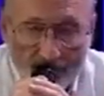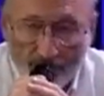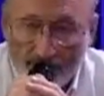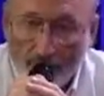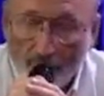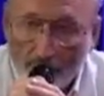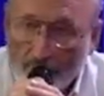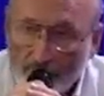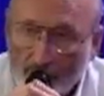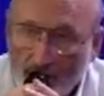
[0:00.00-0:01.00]
So they don't
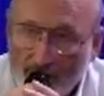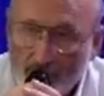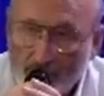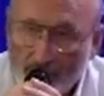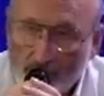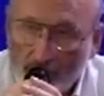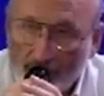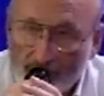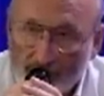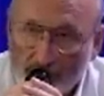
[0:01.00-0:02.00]
appear to have so much
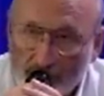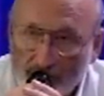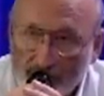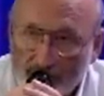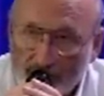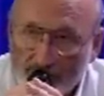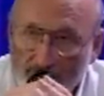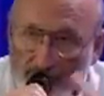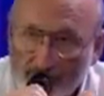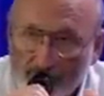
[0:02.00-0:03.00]
relevance
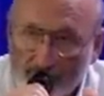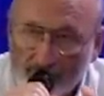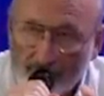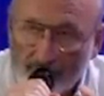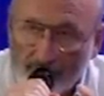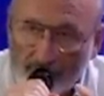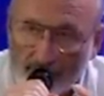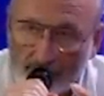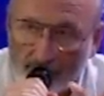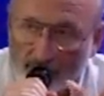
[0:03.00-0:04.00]
because
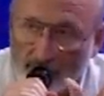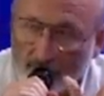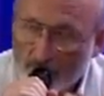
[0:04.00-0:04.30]
they address